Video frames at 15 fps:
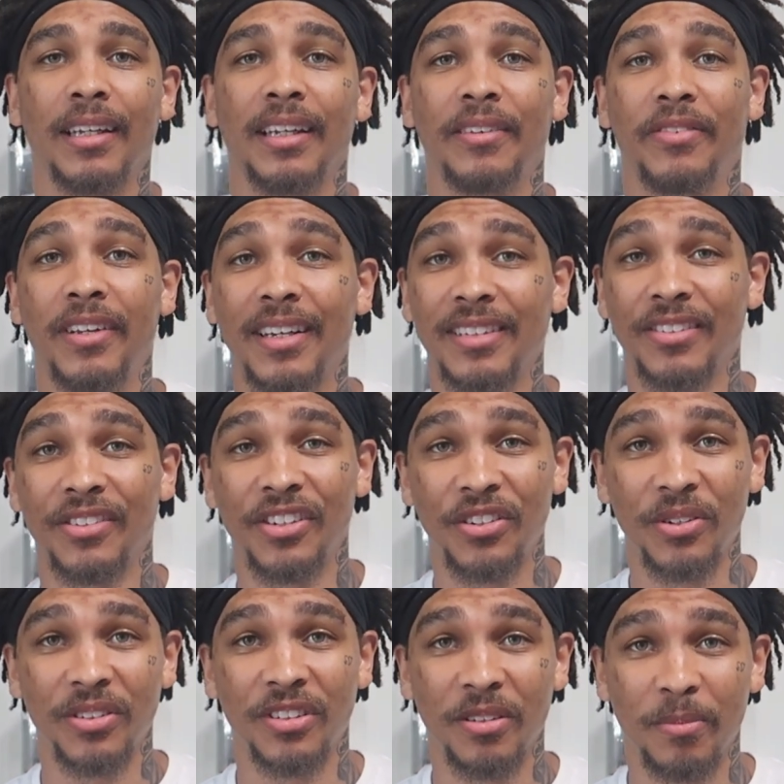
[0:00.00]
If you guys hear any
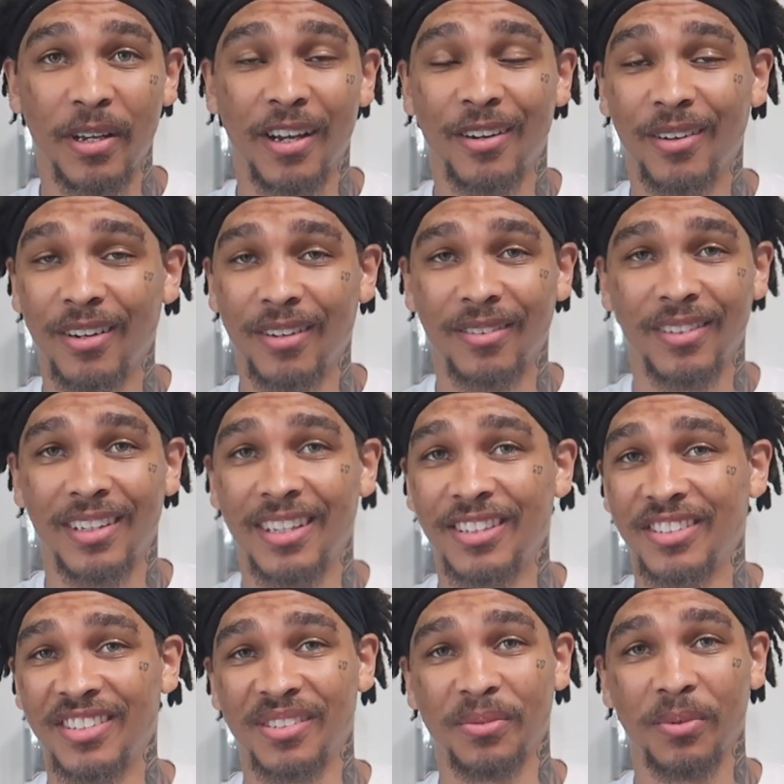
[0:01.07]
noise in the background, the
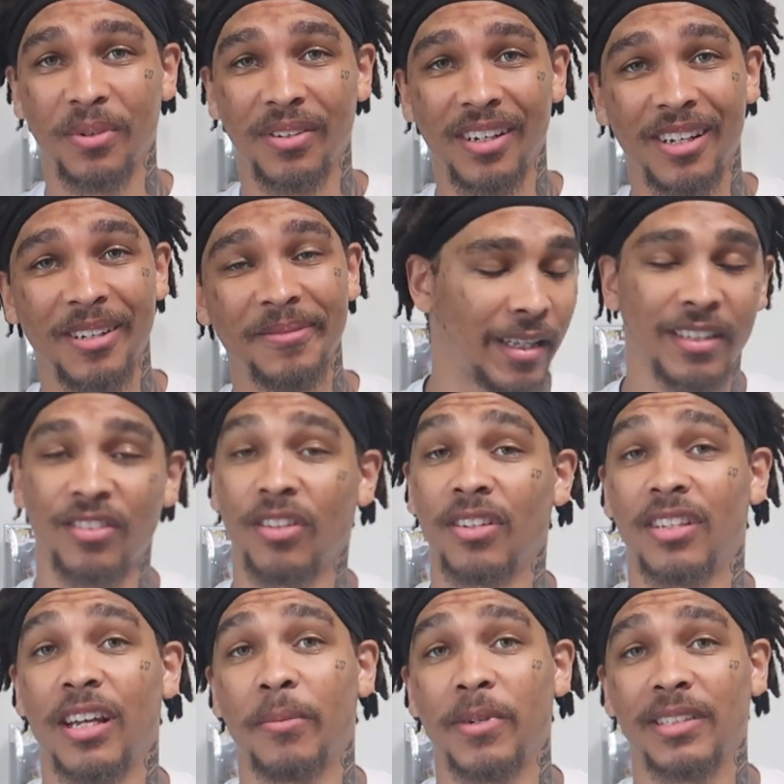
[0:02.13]
kids just woke up. That's all
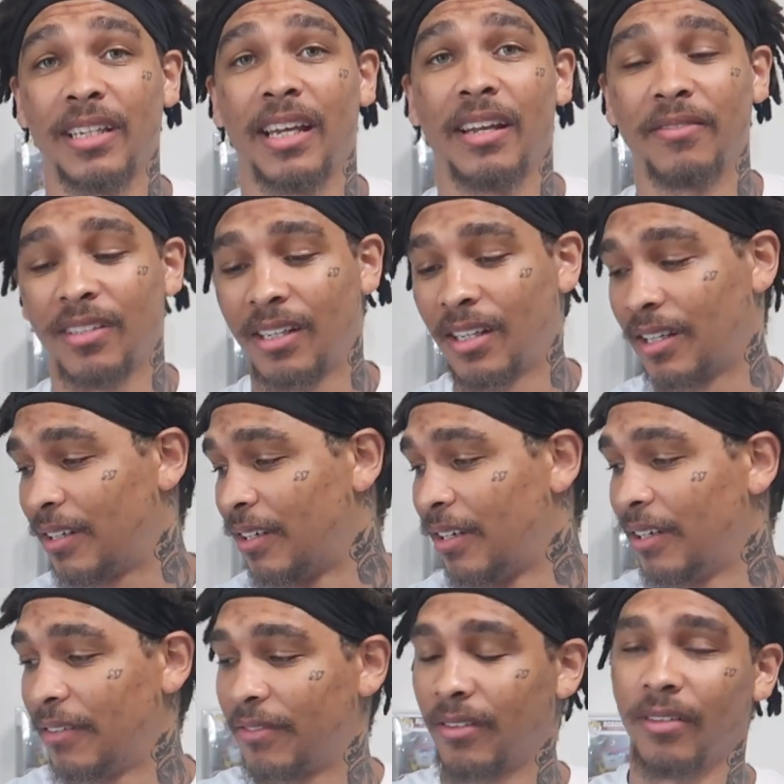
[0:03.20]
the topics I have today
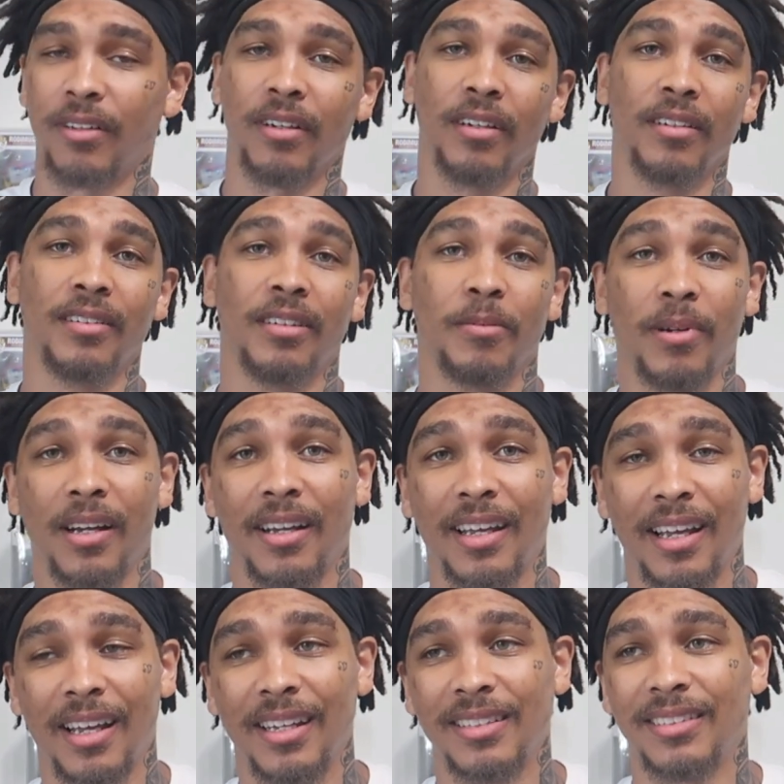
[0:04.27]
for a
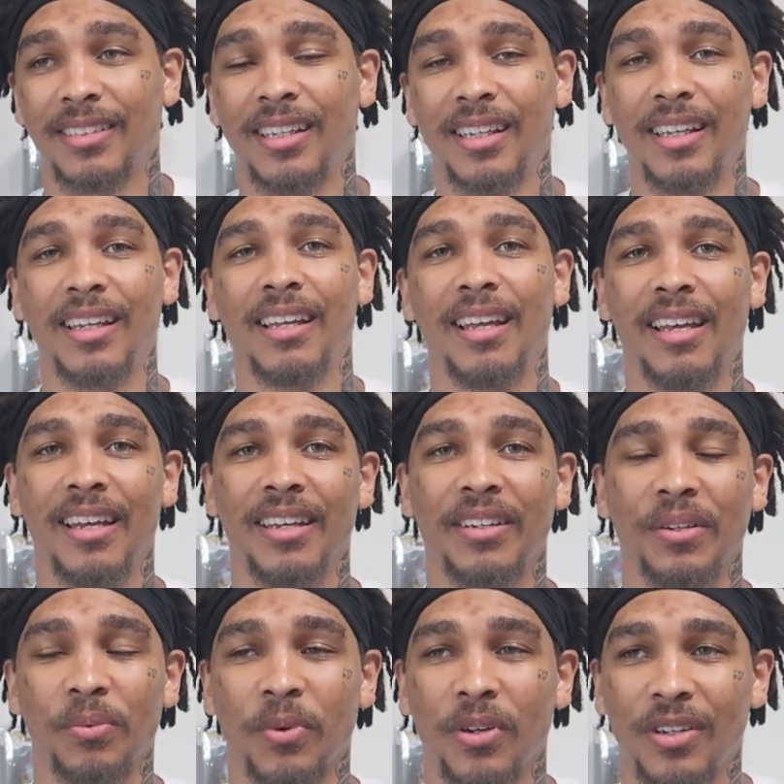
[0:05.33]
podcast.
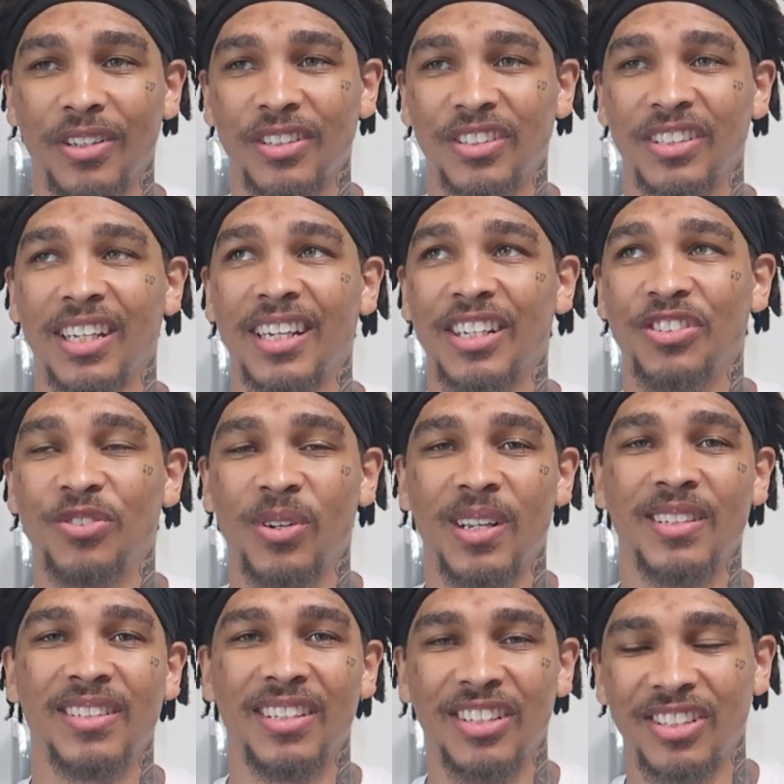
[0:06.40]
And we're gonna kind of
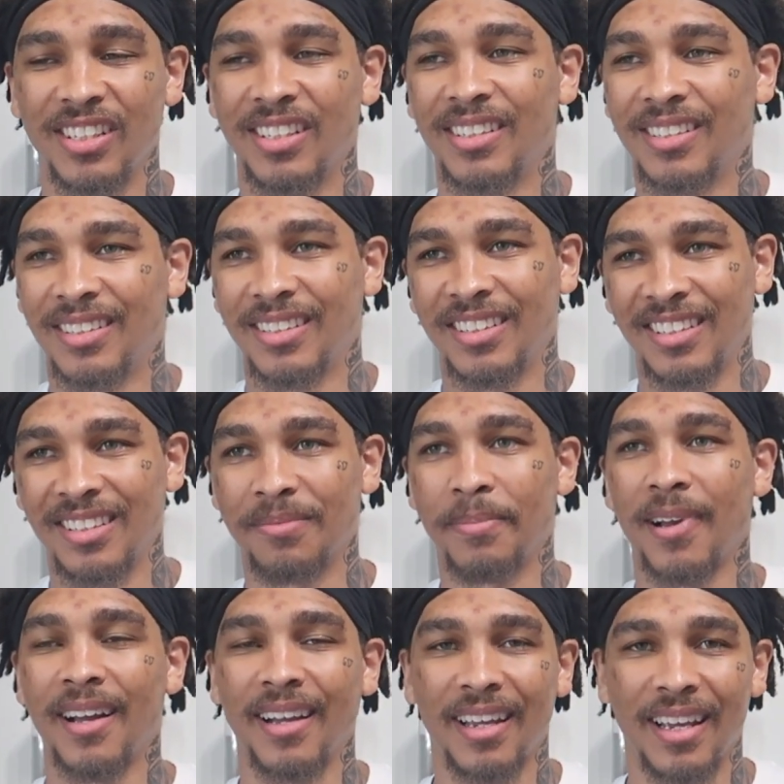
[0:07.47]
transition this
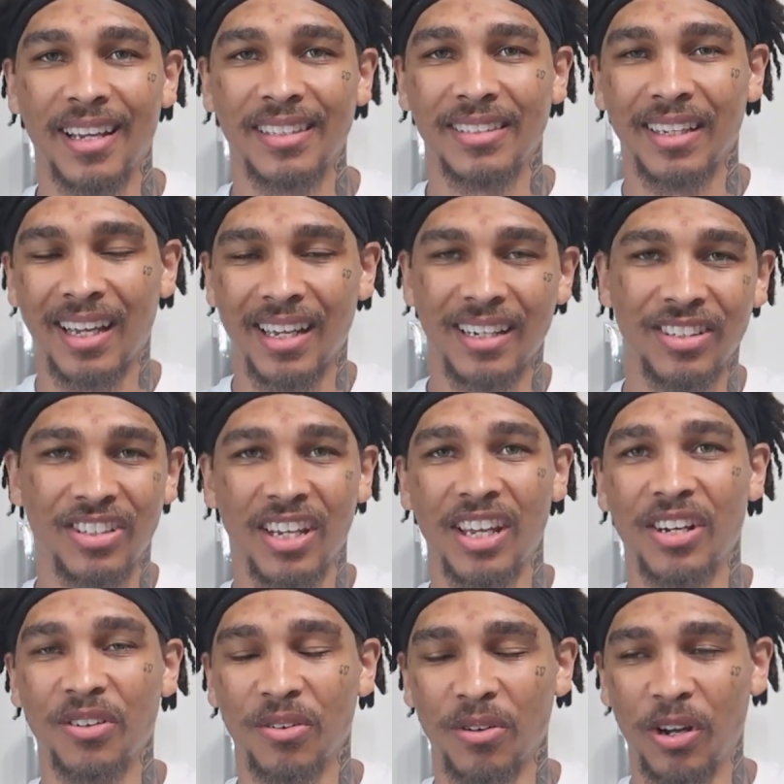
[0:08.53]
podcast and kind of
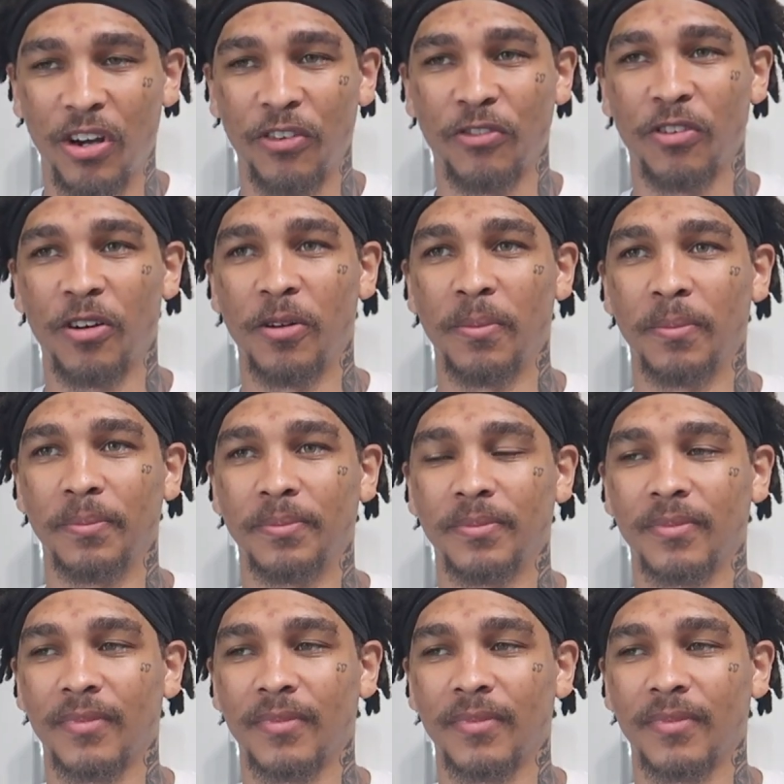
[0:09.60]
channel from,